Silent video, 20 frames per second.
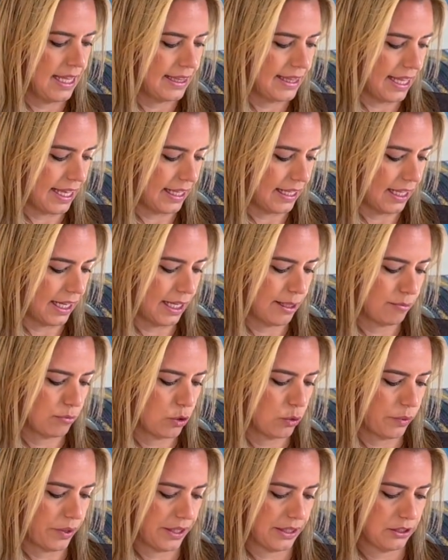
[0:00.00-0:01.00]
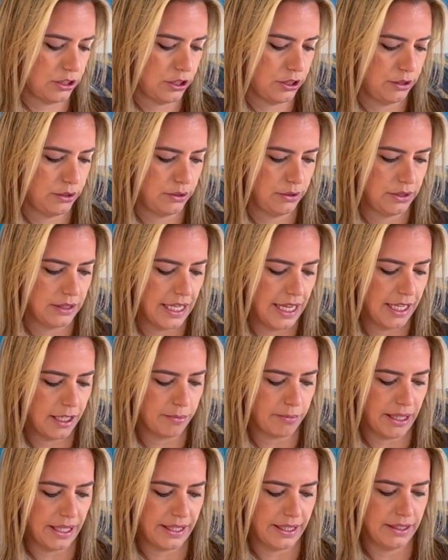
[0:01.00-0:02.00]
Then I'm going to take
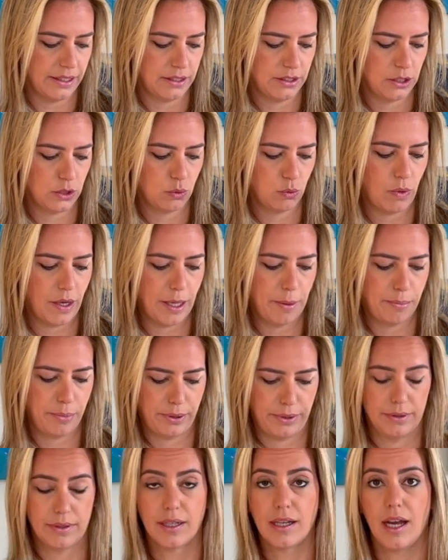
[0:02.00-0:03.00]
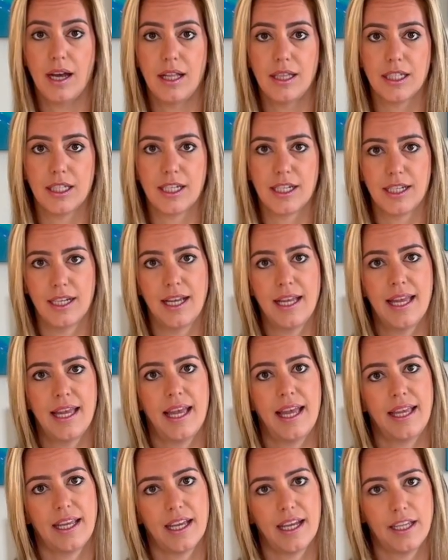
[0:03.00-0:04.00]
my swipe color
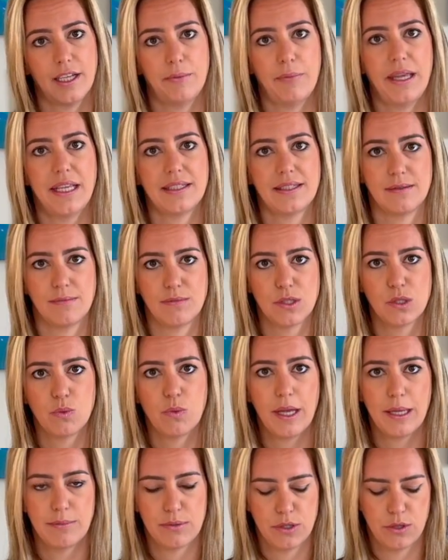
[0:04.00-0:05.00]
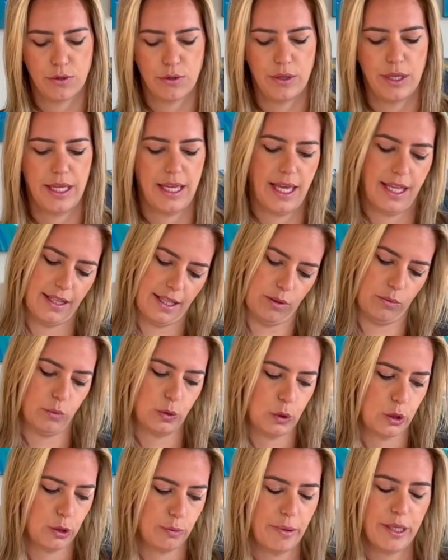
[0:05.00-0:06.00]
and kind of make some swipes through it, and then
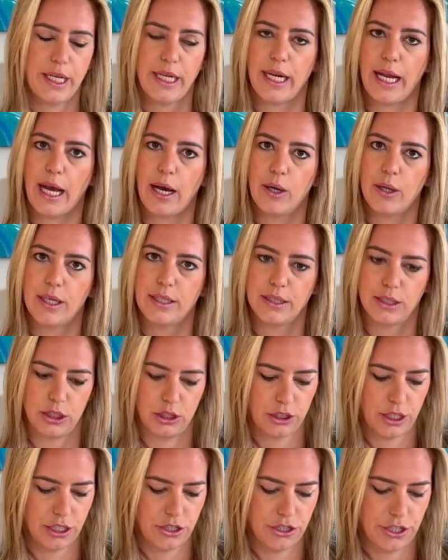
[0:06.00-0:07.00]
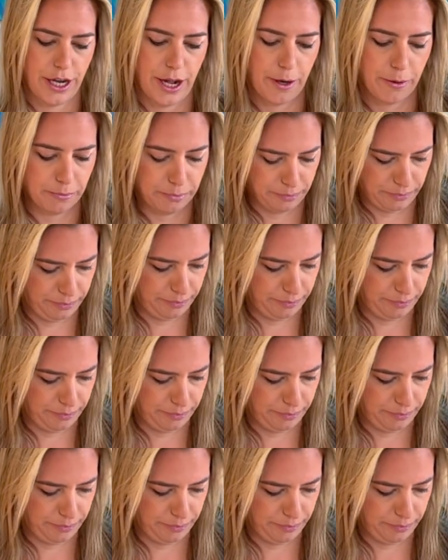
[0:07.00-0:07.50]
we'll spin it out and stretch it out.